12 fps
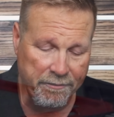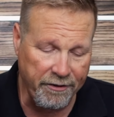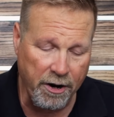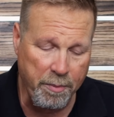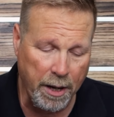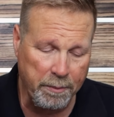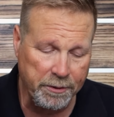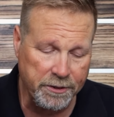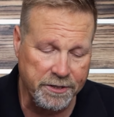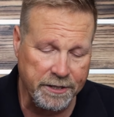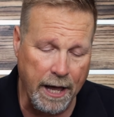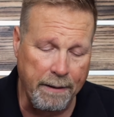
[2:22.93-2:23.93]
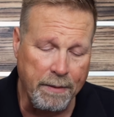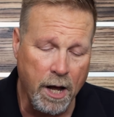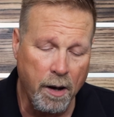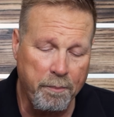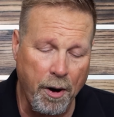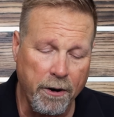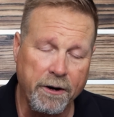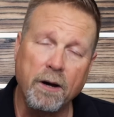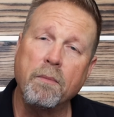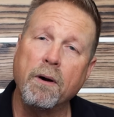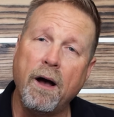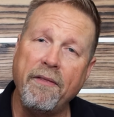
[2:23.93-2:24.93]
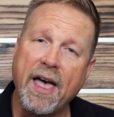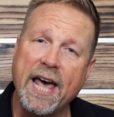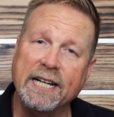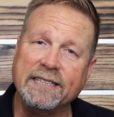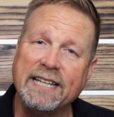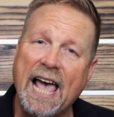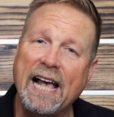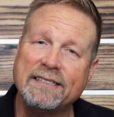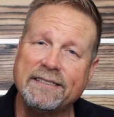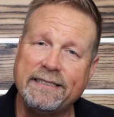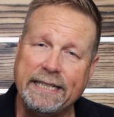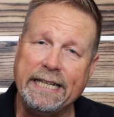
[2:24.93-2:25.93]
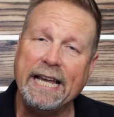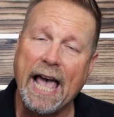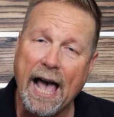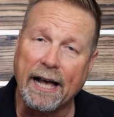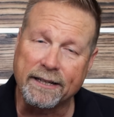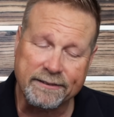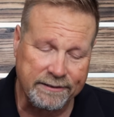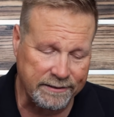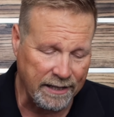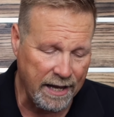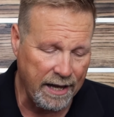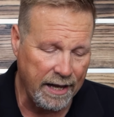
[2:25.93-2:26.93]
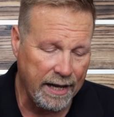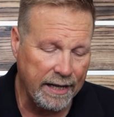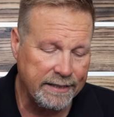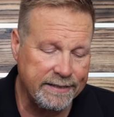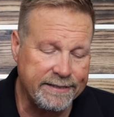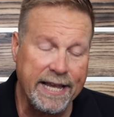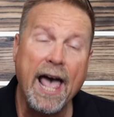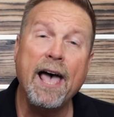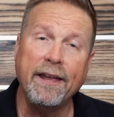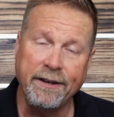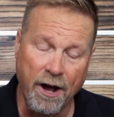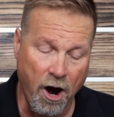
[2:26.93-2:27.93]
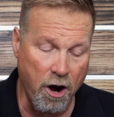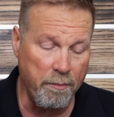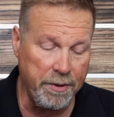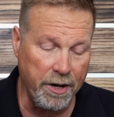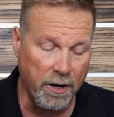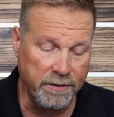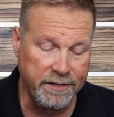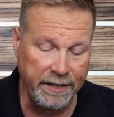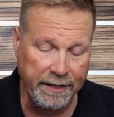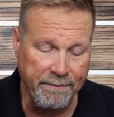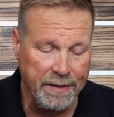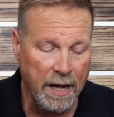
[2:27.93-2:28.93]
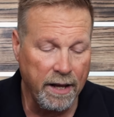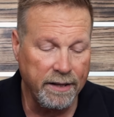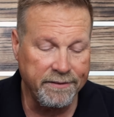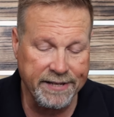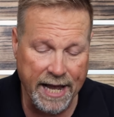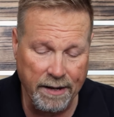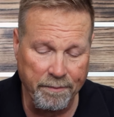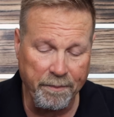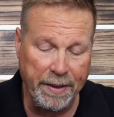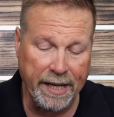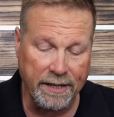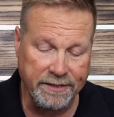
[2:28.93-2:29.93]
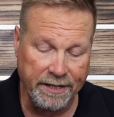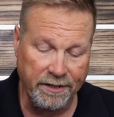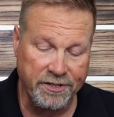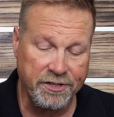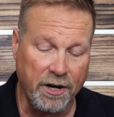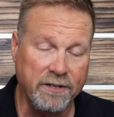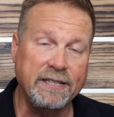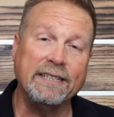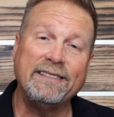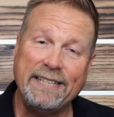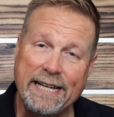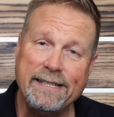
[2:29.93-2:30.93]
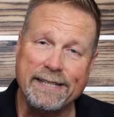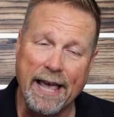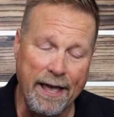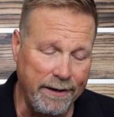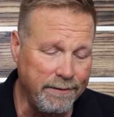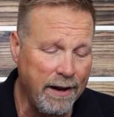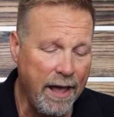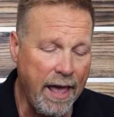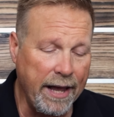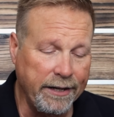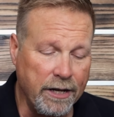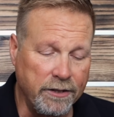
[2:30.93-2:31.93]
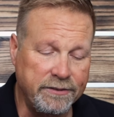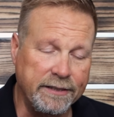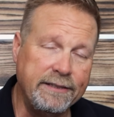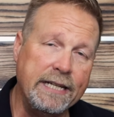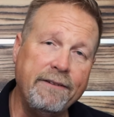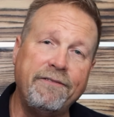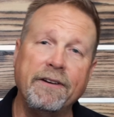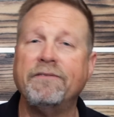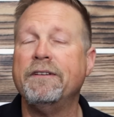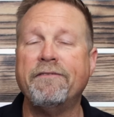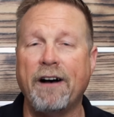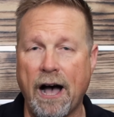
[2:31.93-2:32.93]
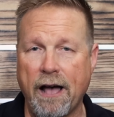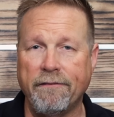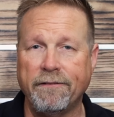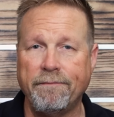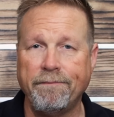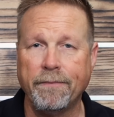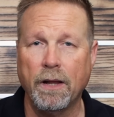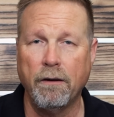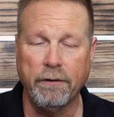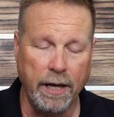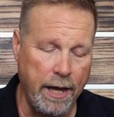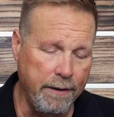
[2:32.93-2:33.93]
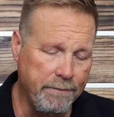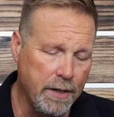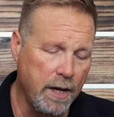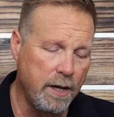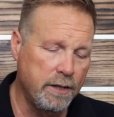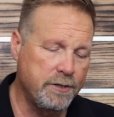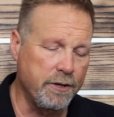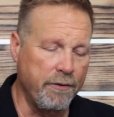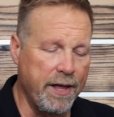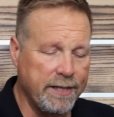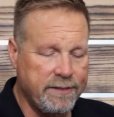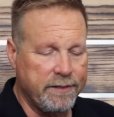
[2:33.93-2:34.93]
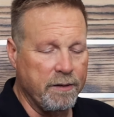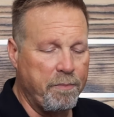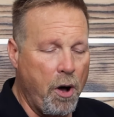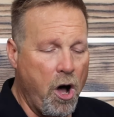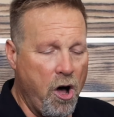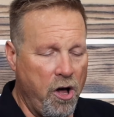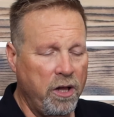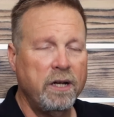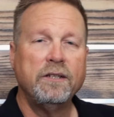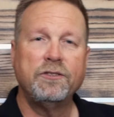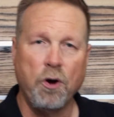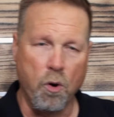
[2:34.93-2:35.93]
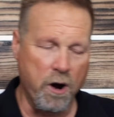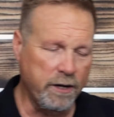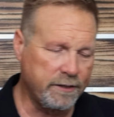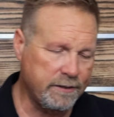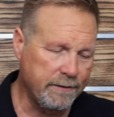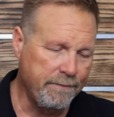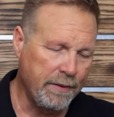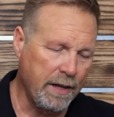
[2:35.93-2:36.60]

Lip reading: a very popular set. Part number on that is STS 10 RBRT. 10 because it starts at T10 and goes to T55. Okay? So that's the ball Torx.